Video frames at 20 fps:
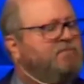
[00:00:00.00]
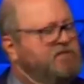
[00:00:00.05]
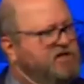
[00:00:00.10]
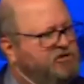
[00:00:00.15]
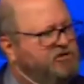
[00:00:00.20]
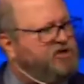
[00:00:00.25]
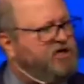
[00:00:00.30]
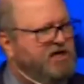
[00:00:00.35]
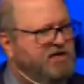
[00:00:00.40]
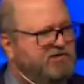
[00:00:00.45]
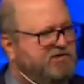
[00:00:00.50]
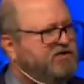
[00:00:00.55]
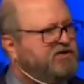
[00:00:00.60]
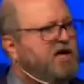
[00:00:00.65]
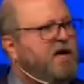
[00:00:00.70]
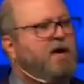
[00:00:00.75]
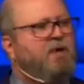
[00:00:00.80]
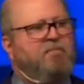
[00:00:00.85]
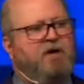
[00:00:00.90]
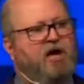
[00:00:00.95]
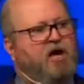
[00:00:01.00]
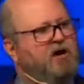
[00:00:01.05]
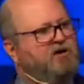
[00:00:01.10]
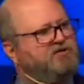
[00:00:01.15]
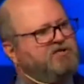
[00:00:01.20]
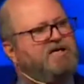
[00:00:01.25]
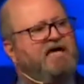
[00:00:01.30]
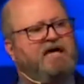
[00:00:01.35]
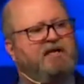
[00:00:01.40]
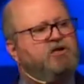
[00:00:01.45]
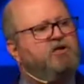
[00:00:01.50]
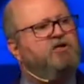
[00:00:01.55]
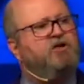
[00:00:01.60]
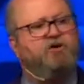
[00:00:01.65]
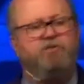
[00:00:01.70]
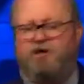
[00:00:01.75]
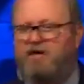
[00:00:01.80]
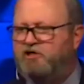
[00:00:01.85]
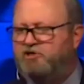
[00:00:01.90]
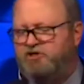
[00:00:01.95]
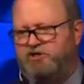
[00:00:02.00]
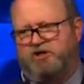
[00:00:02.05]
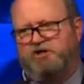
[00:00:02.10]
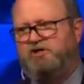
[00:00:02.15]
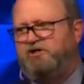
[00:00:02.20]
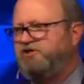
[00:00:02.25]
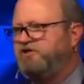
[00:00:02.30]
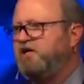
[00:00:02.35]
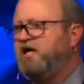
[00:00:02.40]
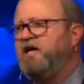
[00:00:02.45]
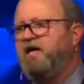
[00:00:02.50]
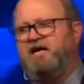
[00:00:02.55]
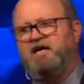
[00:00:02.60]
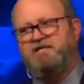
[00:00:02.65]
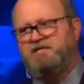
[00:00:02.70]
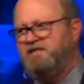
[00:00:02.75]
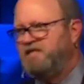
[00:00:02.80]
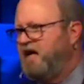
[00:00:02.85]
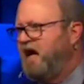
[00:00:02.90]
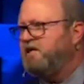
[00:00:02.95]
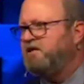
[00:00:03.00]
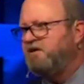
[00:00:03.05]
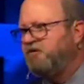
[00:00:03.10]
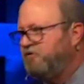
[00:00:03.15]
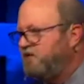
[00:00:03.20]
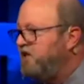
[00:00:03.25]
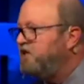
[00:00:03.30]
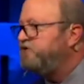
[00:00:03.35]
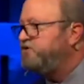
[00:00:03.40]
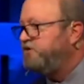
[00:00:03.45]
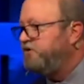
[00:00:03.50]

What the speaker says: to Jesus, because getting you in church is not going to get